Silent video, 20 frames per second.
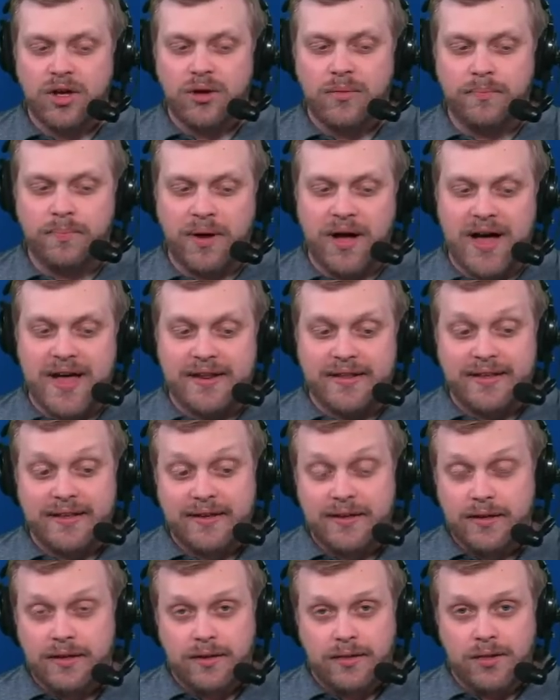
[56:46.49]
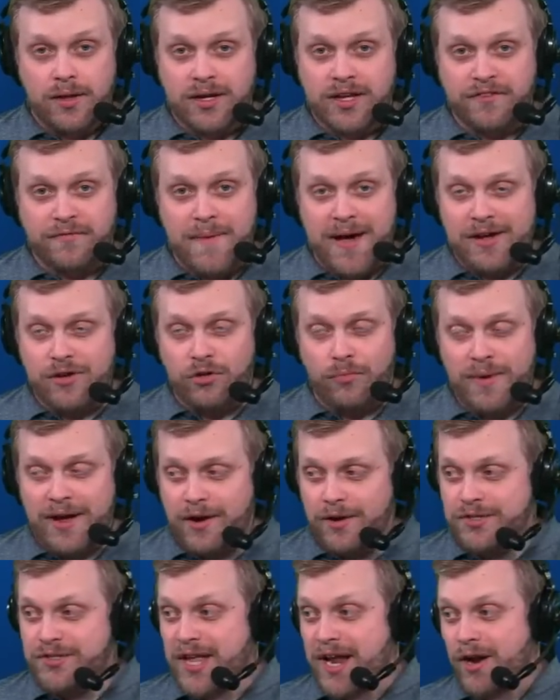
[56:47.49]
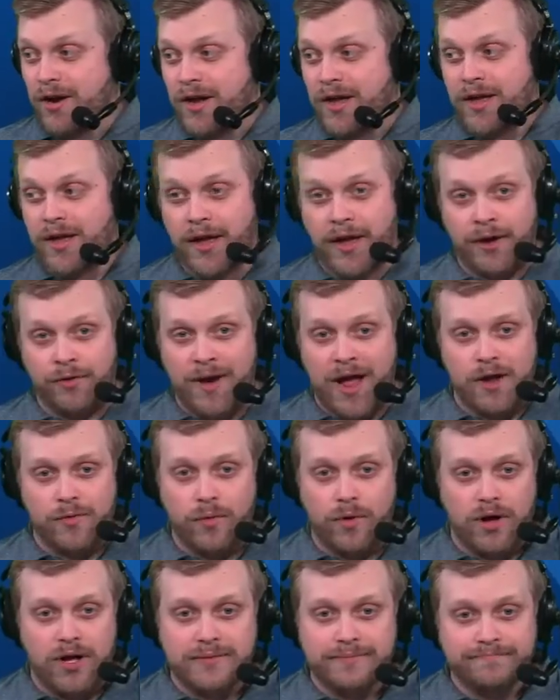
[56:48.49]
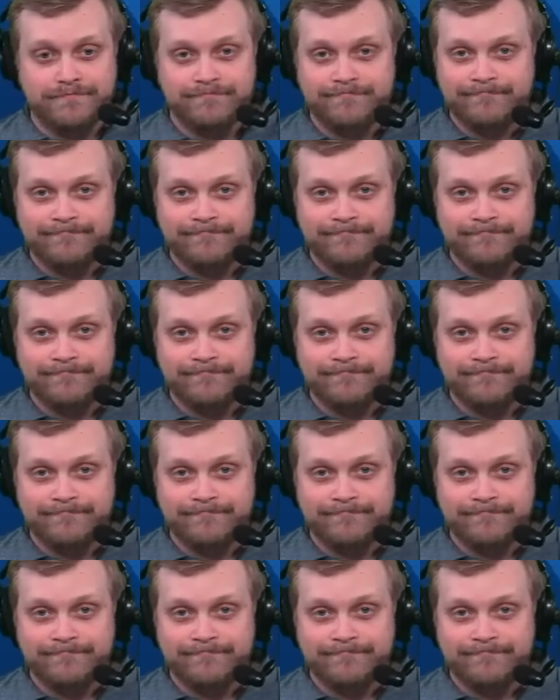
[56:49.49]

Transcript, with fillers: but look, if Michael Mayer's there in round one,